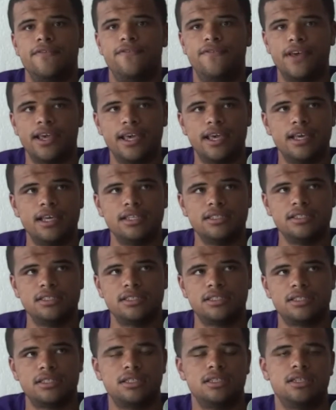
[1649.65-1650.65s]

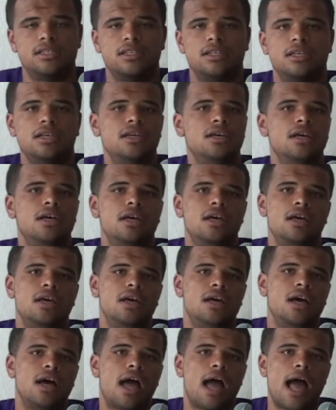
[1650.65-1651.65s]
Fans,
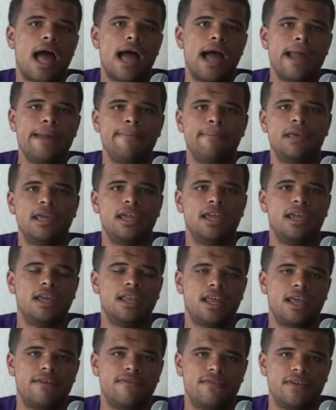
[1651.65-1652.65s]
I
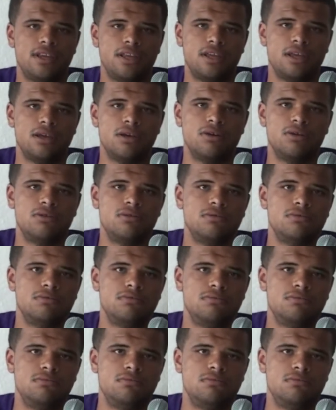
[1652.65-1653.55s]
made a video